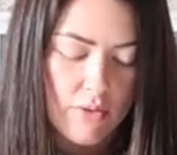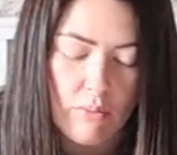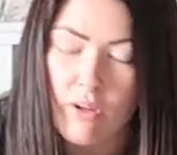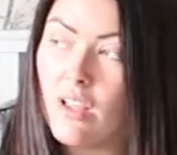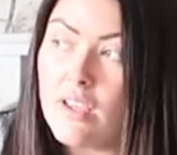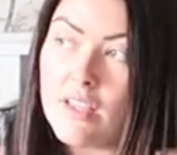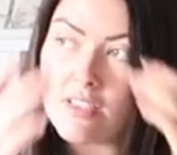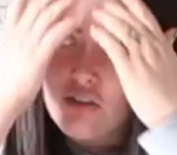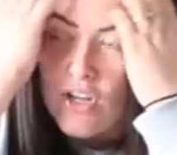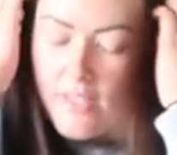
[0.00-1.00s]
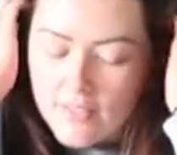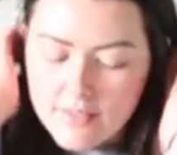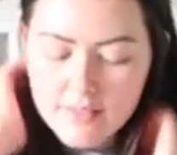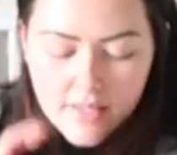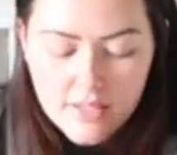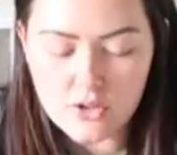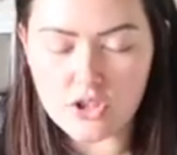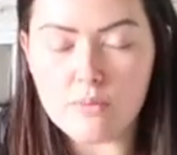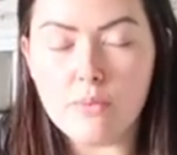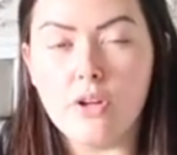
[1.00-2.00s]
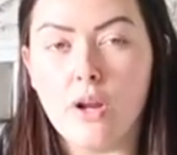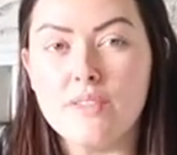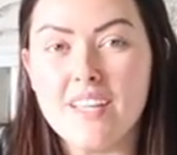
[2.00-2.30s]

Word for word: So we're lucky it's a dry day today. So she's been going